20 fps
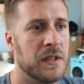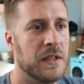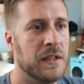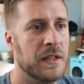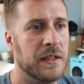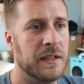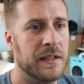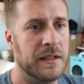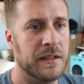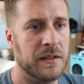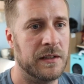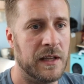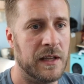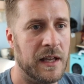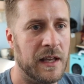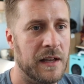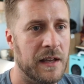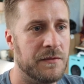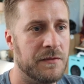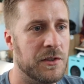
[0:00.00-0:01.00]
It'll
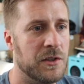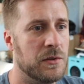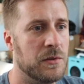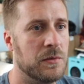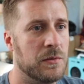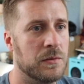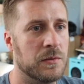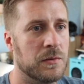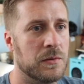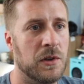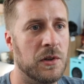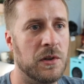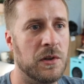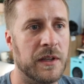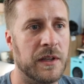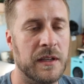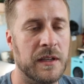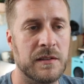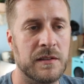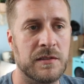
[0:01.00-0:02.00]
have you log
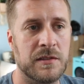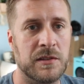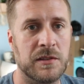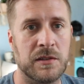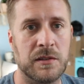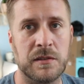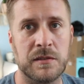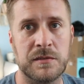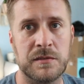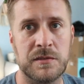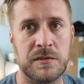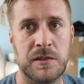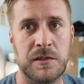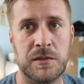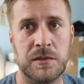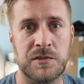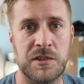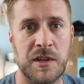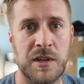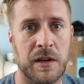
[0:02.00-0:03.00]
into your
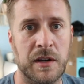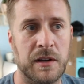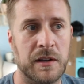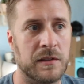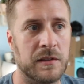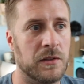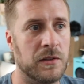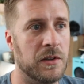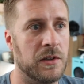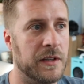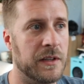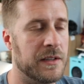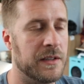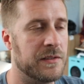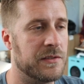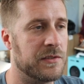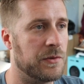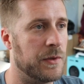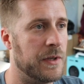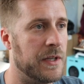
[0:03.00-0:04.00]
generic login
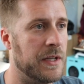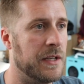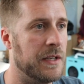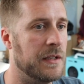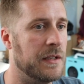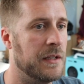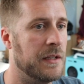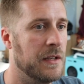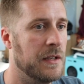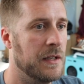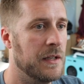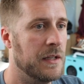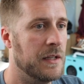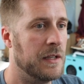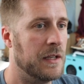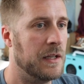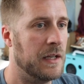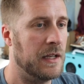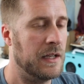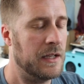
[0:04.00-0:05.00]
screen,
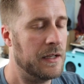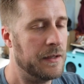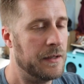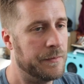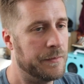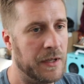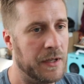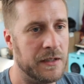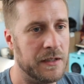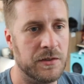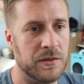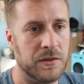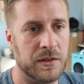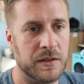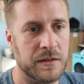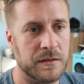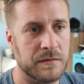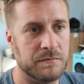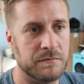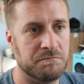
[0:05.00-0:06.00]
and you
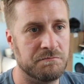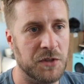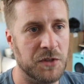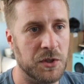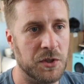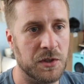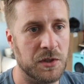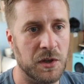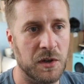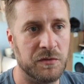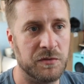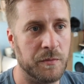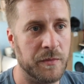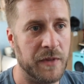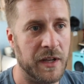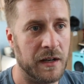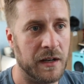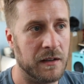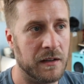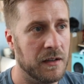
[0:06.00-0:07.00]
can go from
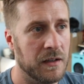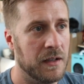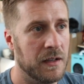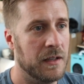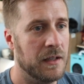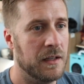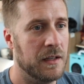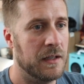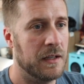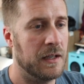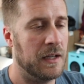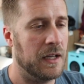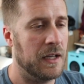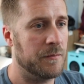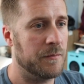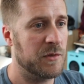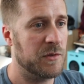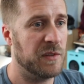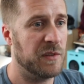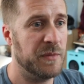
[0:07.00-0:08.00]
there.
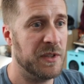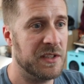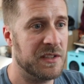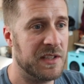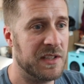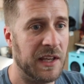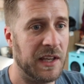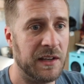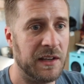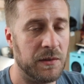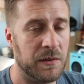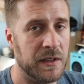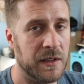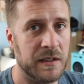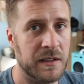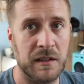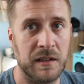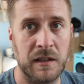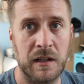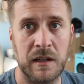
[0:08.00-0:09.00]
So I've been tinkering
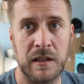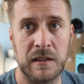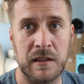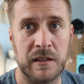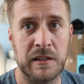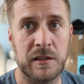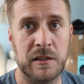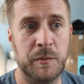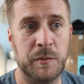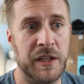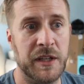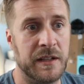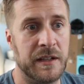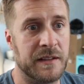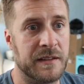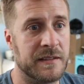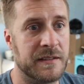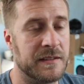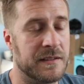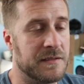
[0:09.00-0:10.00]
a little bit, and
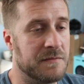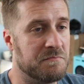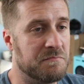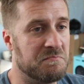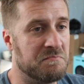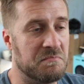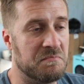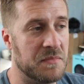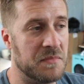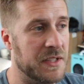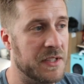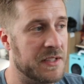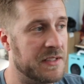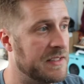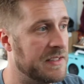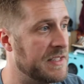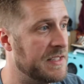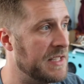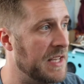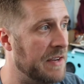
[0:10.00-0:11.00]
it's
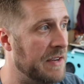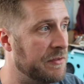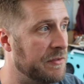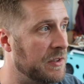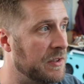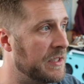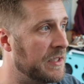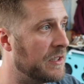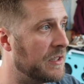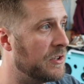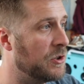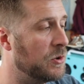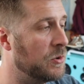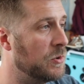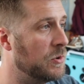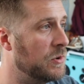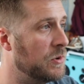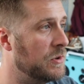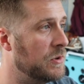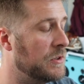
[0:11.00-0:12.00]
definitely a
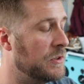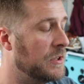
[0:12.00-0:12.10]
cool